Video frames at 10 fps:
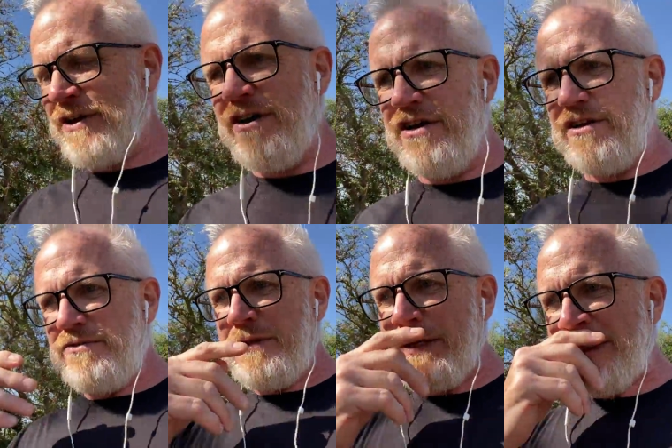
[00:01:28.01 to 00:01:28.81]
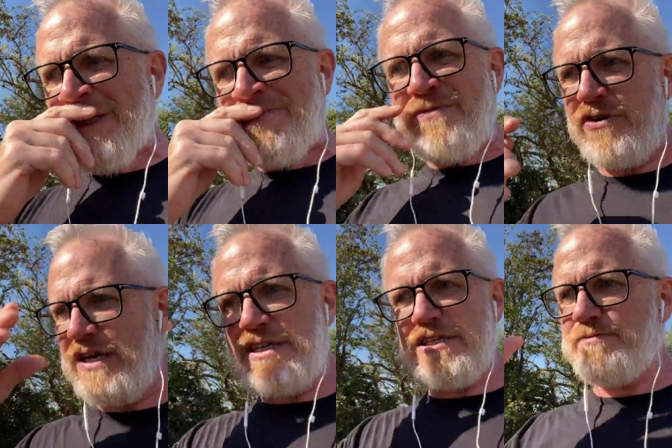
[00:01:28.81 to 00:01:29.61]
on and all this
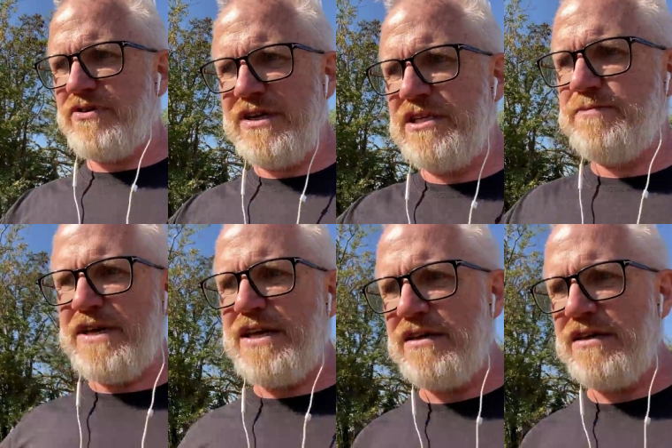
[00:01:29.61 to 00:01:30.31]
praise, praise be.